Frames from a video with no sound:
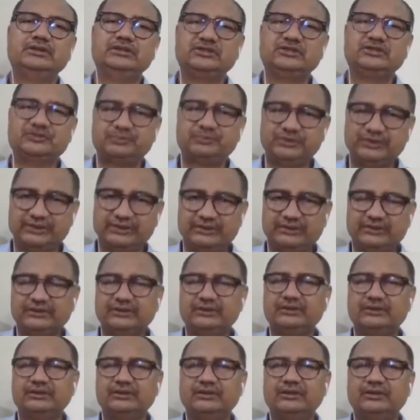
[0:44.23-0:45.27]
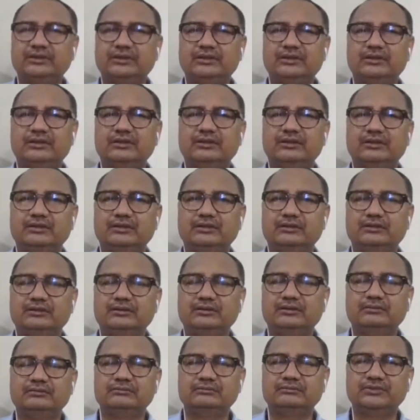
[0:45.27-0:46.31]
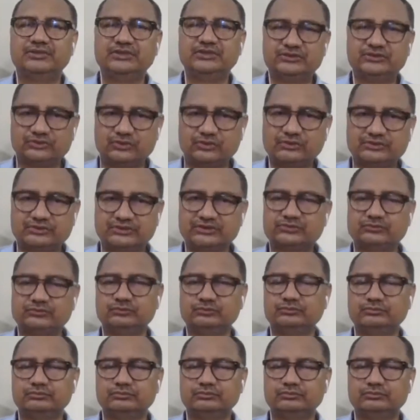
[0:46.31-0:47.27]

is being uh, resorted to